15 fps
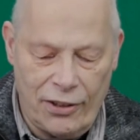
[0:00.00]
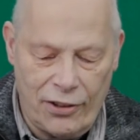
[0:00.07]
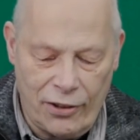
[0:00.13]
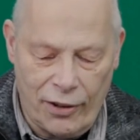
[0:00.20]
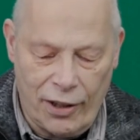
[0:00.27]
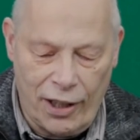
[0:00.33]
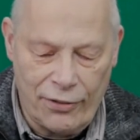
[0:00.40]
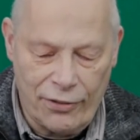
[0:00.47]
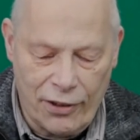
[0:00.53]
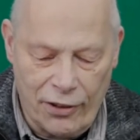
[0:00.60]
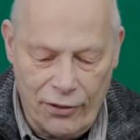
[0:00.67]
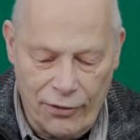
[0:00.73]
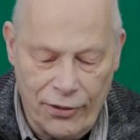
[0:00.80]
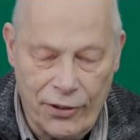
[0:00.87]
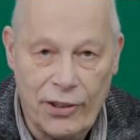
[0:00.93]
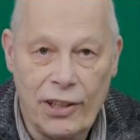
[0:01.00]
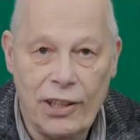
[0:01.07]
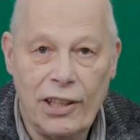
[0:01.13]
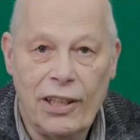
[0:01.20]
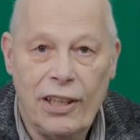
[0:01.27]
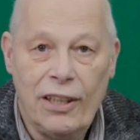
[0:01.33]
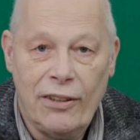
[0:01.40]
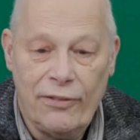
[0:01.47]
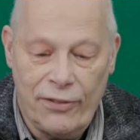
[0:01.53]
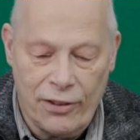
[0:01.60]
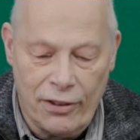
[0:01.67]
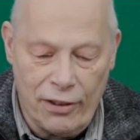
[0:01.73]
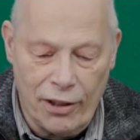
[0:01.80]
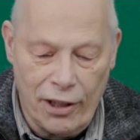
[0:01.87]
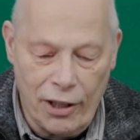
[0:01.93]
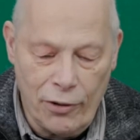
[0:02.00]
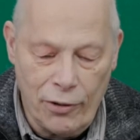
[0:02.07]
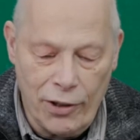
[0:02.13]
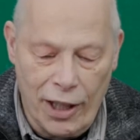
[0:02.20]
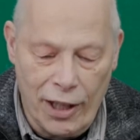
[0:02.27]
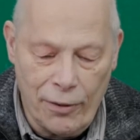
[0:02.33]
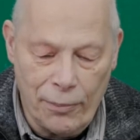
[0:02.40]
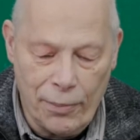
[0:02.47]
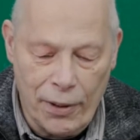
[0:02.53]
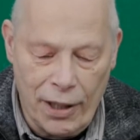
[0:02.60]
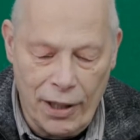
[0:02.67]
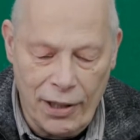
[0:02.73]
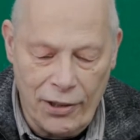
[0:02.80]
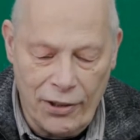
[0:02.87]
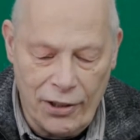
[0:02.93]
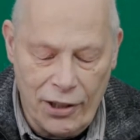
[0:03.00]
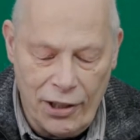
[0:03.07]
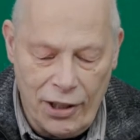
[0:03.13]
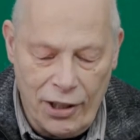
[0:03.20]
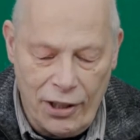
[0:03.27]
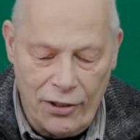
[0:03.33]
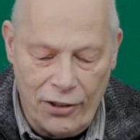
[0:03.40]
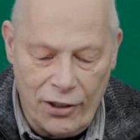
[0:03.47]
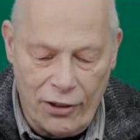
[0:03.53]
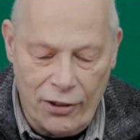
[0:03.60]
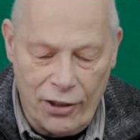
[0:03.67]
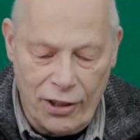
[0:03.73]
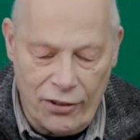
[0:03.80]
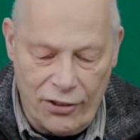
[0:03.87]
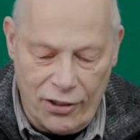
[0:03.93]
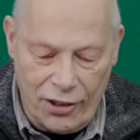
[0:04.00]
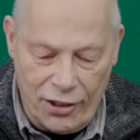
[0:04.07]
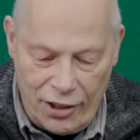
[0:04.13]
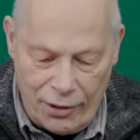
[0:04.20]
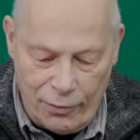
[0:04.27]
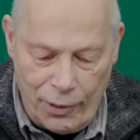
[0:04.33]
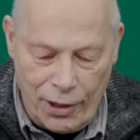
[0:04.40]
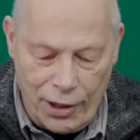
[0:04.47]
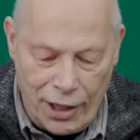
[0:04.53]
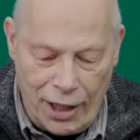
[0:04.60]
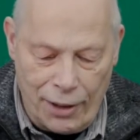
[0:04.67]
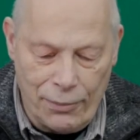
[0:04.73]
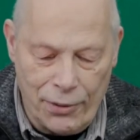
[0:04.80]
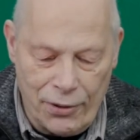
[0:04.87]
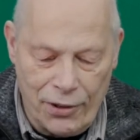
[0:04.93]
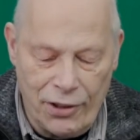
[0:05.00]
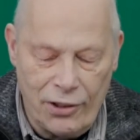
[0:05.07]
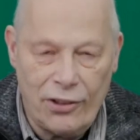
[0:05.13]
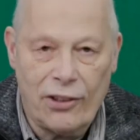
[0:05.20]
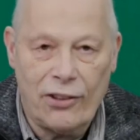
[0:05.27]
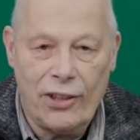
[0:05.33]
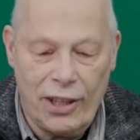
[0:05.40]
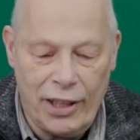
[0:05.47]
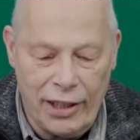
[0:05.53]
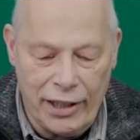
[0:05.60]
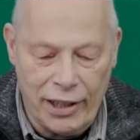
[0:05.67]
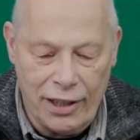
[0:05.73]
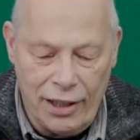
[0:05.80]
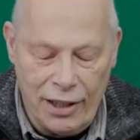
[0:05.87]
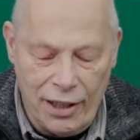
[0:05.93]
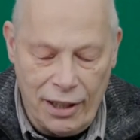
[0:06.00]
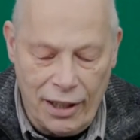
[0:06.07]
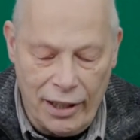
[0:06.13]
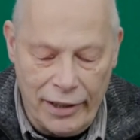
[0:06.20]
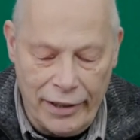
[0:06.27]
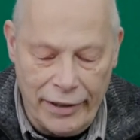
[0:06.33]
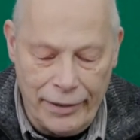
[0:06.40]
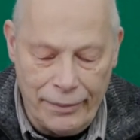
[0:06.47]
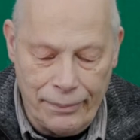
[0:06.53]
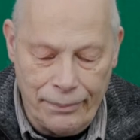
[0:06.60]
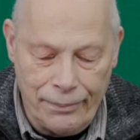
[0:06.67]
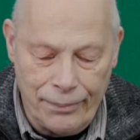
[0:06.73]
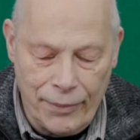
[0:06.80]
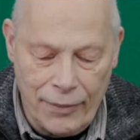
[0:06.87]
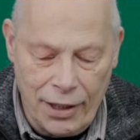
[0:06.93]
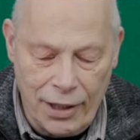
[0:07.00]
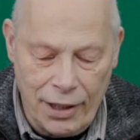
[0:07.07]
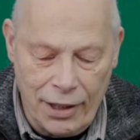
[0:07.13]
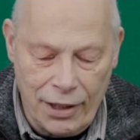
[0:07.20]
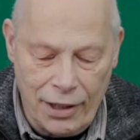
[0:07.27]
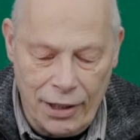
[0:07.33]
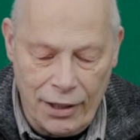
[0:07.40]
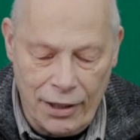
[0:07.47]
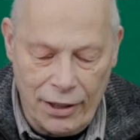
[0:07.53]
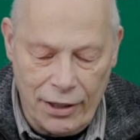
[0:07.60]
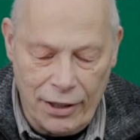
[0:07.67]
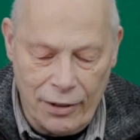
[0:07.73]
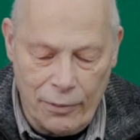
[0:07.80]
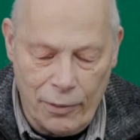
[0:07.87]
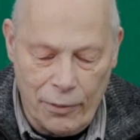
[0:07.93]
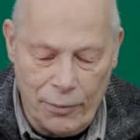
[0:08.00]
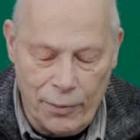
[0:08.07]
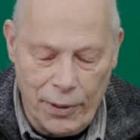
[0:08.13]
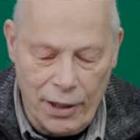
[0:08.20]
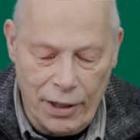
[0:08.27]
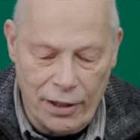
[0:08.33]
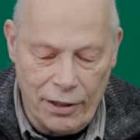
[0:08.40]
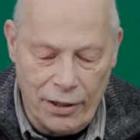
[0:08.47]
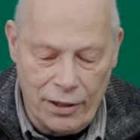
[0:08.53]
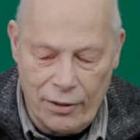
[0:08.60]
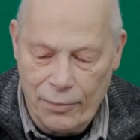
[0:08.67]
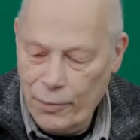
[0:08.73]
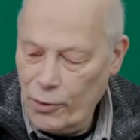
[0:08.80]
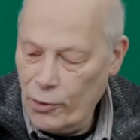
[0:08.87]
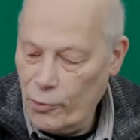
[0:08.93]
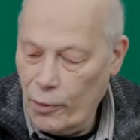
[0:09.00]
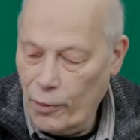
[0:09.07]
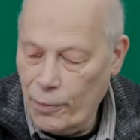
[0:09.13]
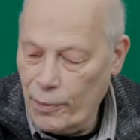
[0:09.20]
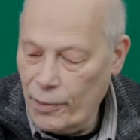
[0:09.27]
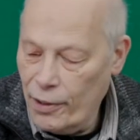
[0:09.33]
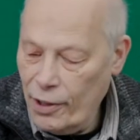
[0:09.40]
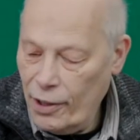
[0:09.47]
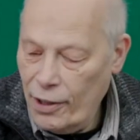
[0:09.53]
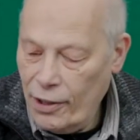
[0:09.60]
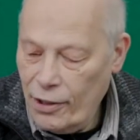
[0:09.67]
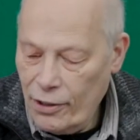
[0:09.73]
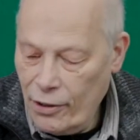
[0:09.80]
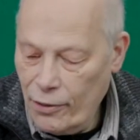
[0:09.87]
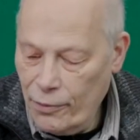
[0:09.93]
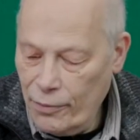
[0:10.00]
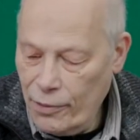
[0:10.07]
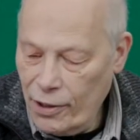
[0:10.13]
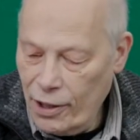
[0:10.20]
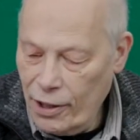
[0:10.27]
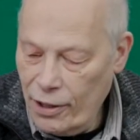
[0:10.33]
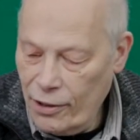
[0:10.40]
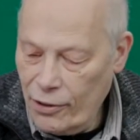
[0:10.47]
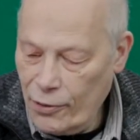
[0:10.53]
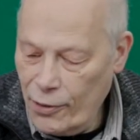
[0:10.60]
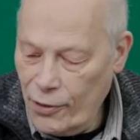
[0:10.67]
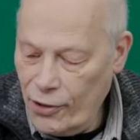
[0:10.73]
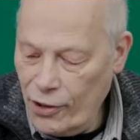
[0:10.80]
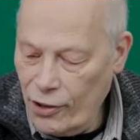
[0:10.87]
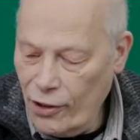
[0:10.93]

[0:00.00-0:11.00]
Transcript: So I've gone for a low down plate, so that when the camera sits on here, there won't be as much wobble. So switching